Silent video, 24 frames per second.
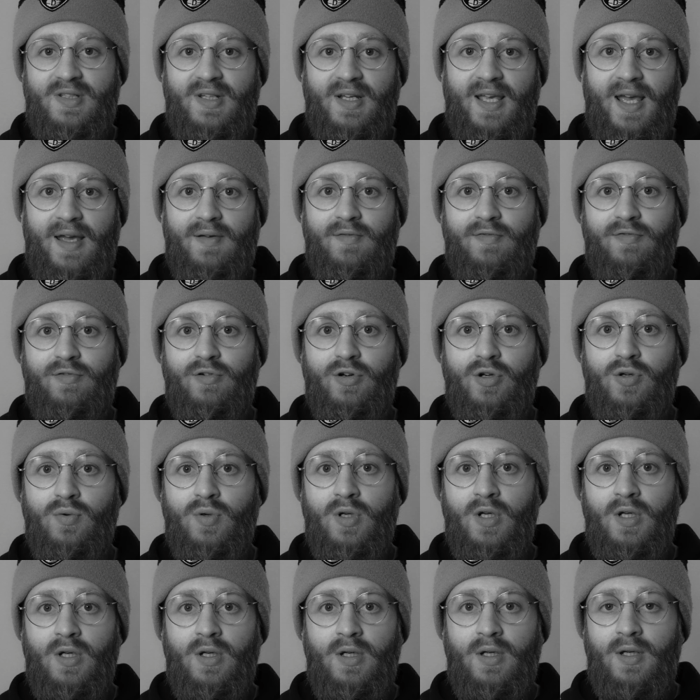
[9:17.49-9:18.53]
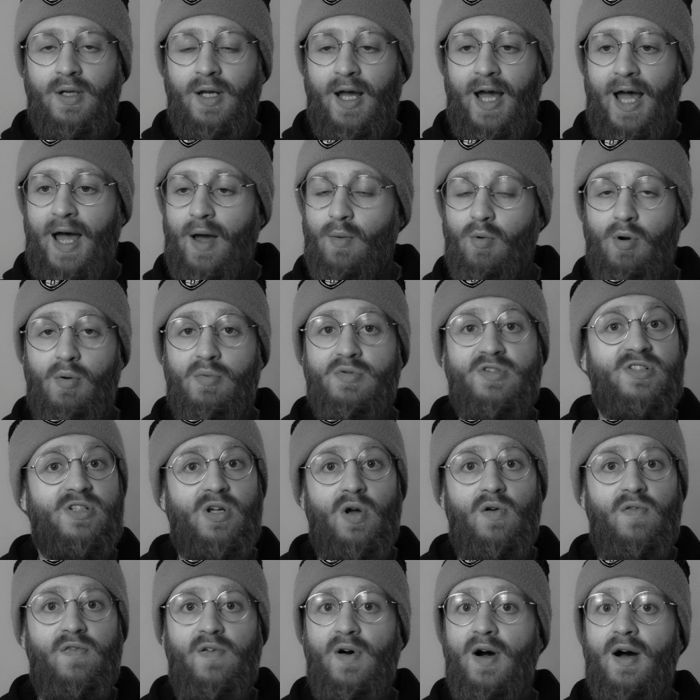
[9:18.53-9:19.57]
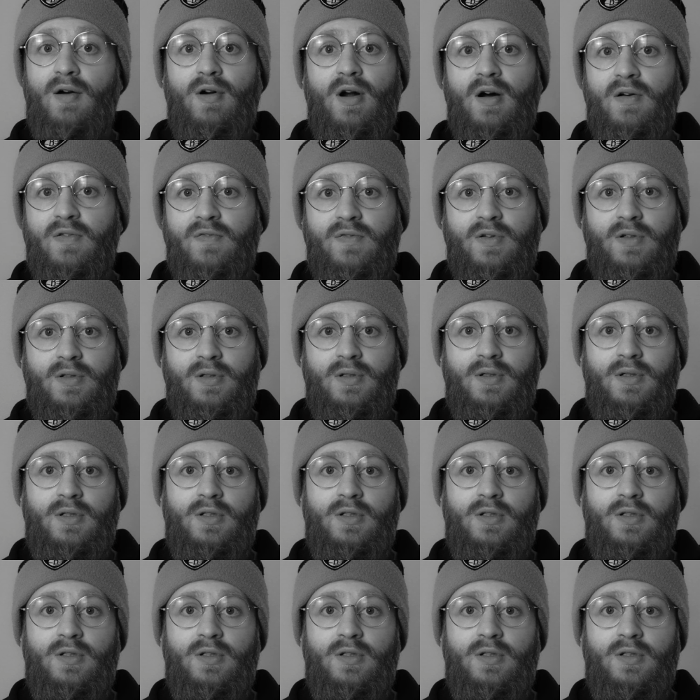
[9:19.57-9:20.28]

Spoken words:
that came through how I was so far off.